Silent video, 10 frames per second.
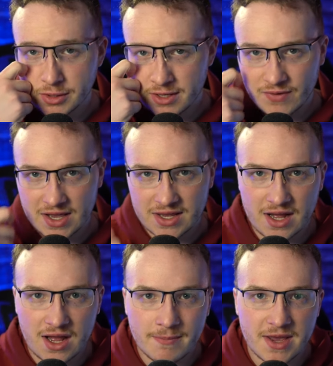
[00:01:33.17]
leave a
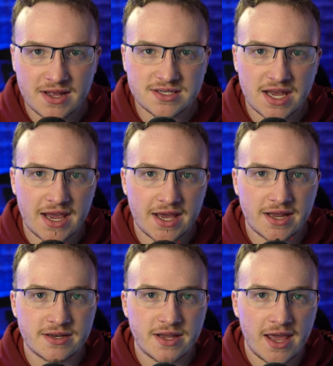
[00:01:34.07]
comment
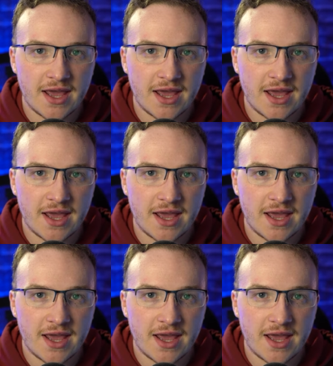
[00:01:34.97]
and